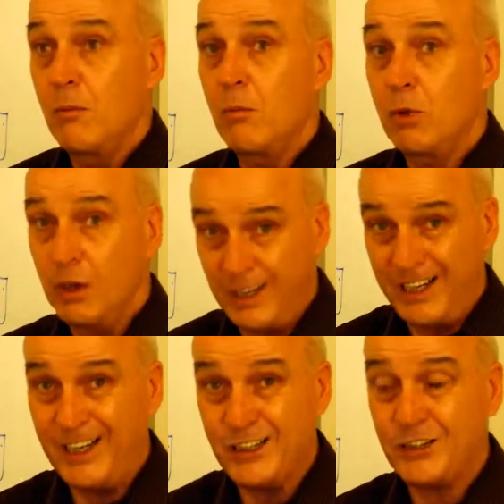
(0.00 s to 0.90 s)

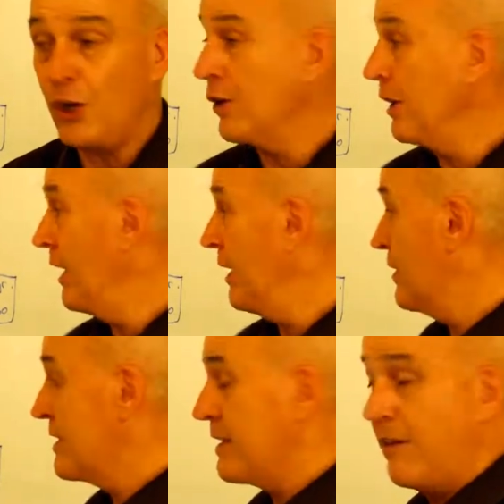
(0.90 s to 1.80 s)
Please don't leave
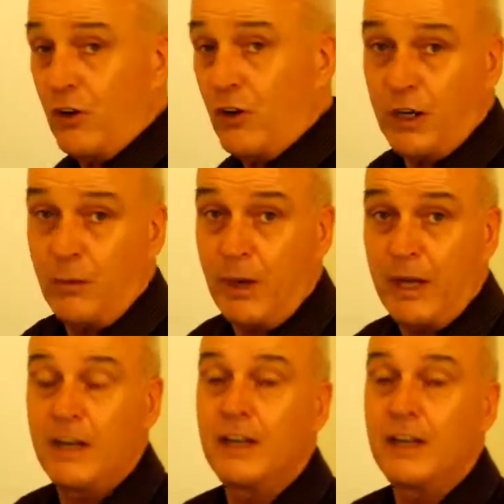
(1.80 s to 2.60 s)
this stuff lying around.